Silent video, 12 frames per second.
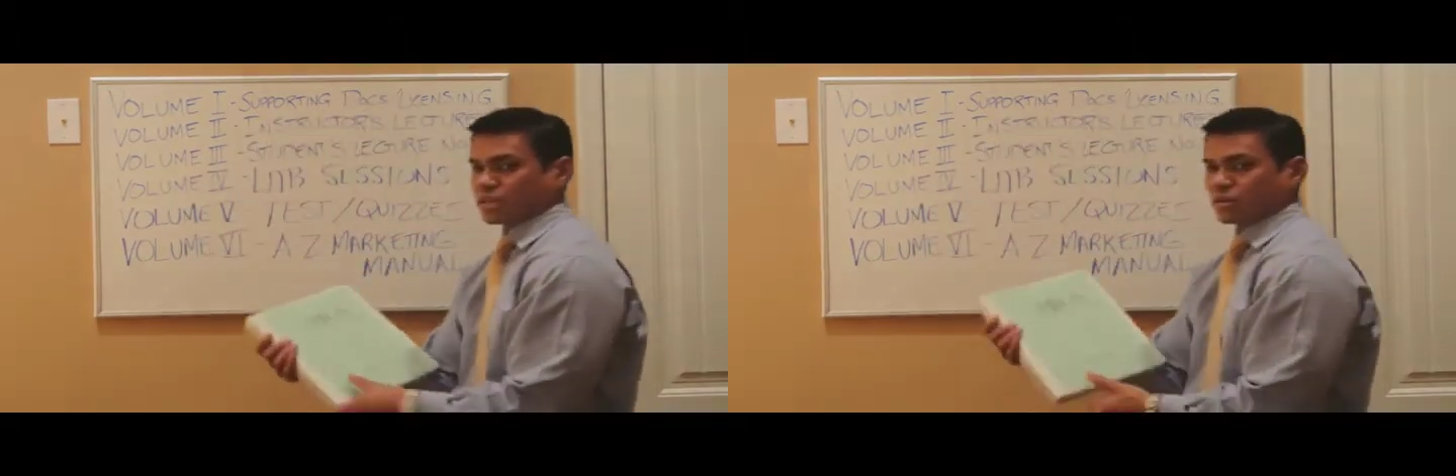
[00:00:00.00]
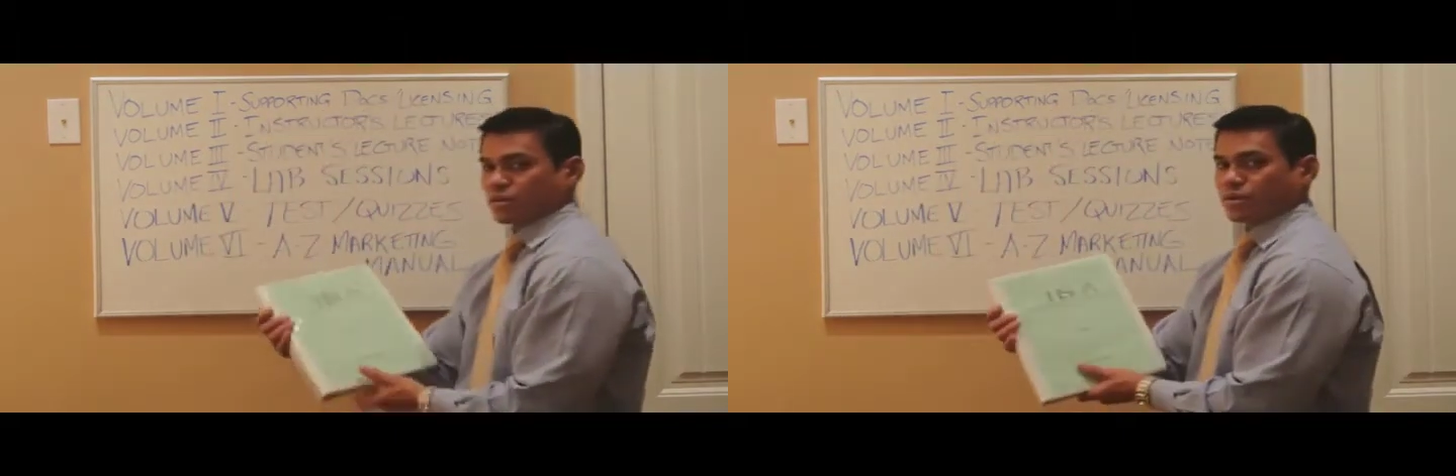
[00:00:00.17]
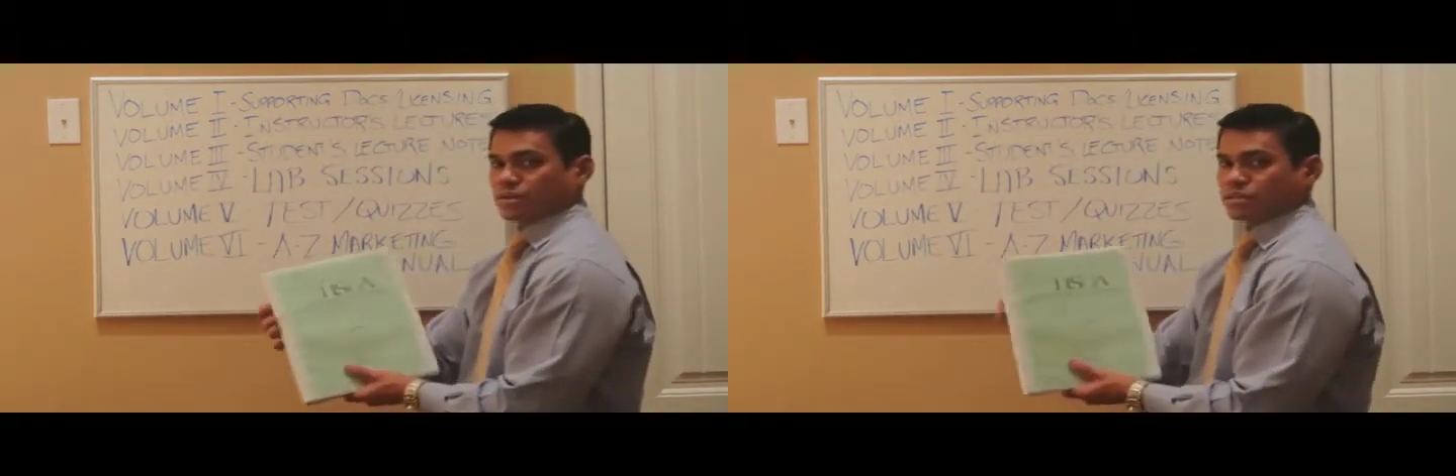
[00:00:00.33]
and
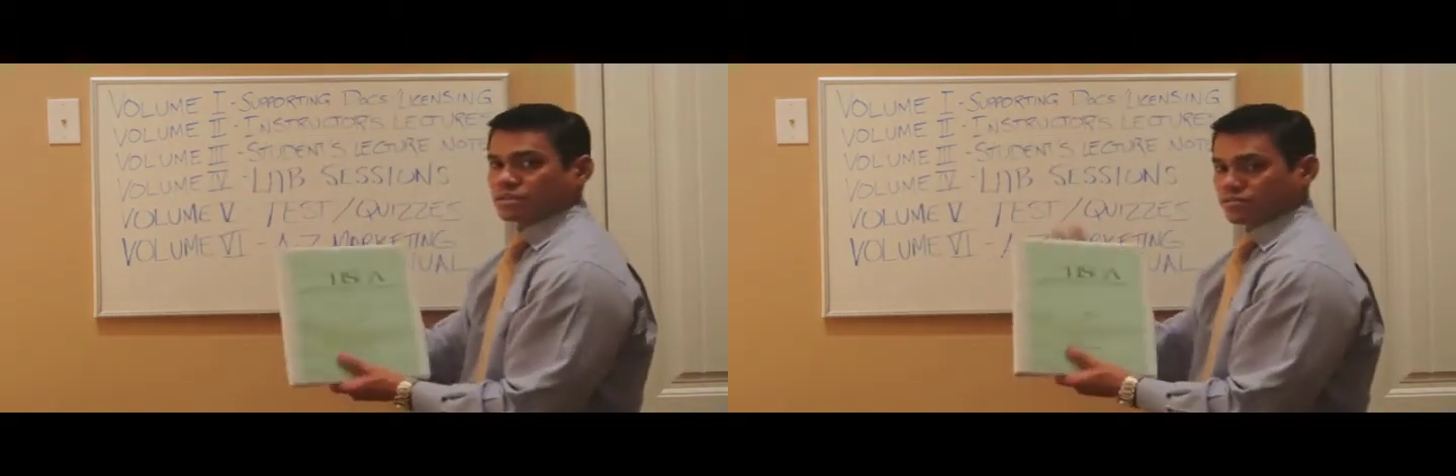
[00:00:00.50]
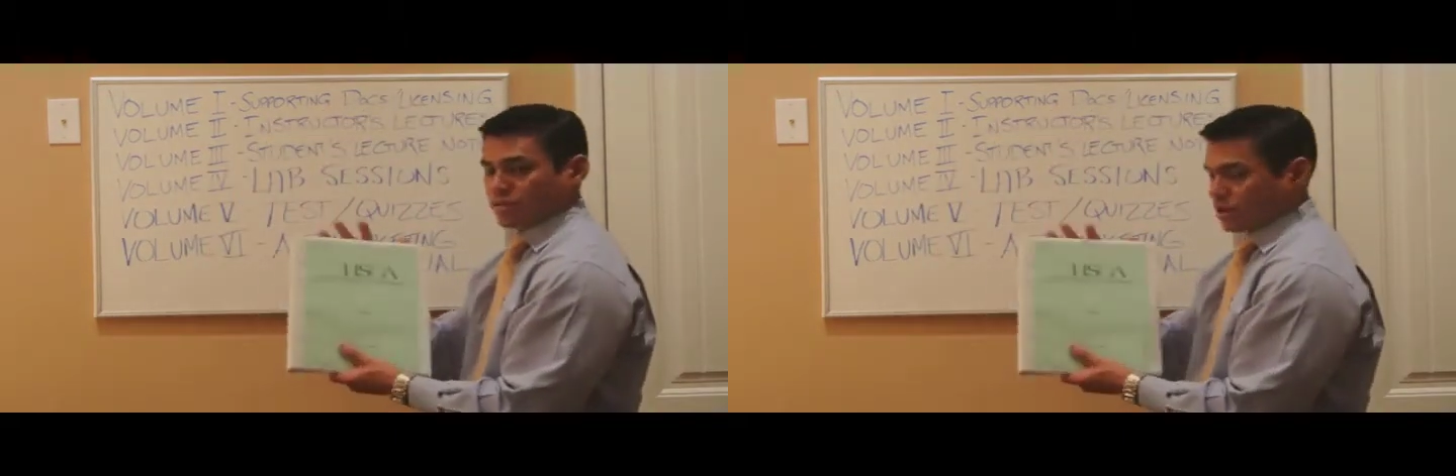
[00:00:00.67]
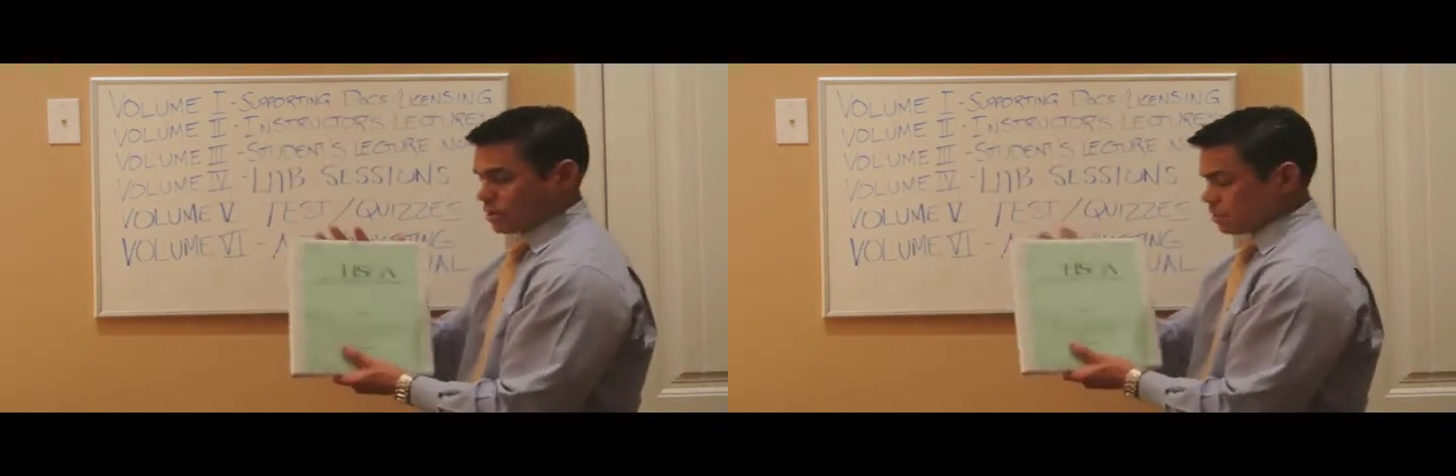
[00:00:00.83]
quizzes
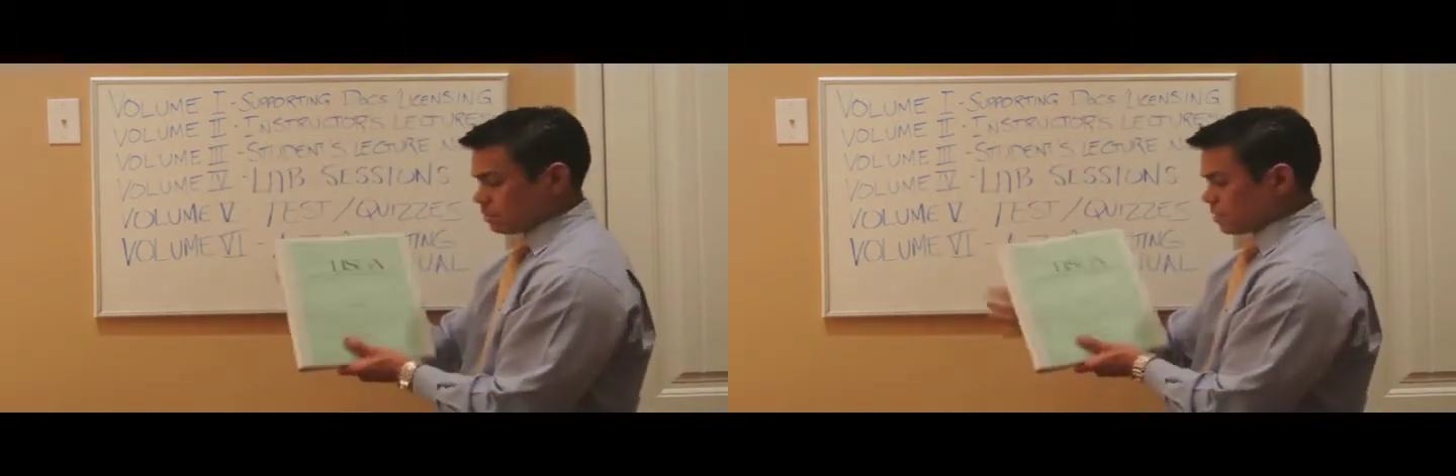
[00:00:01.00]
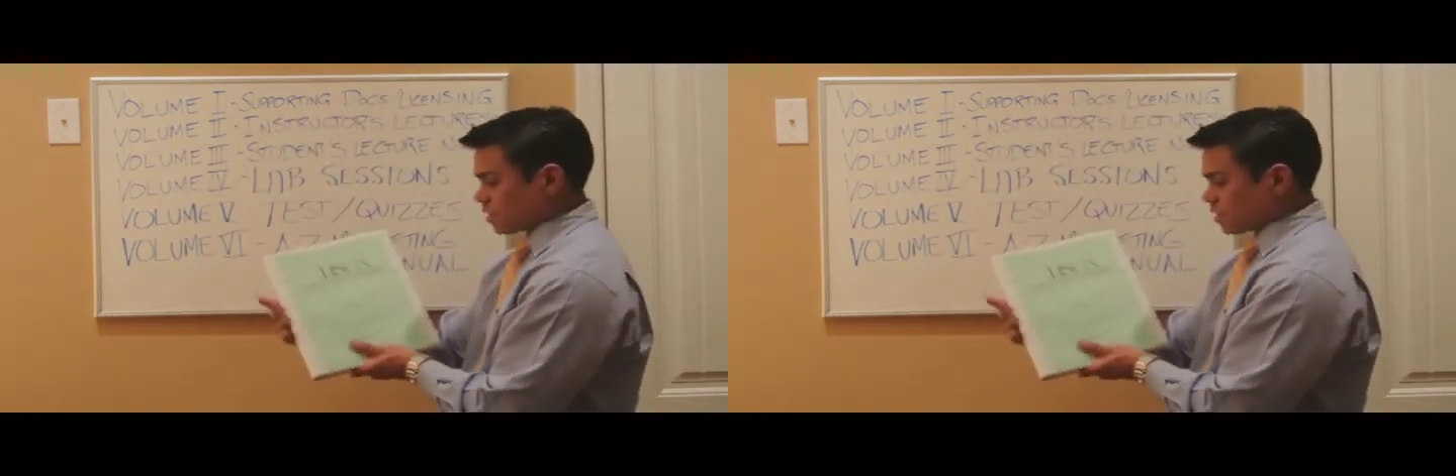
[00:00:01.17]
volume.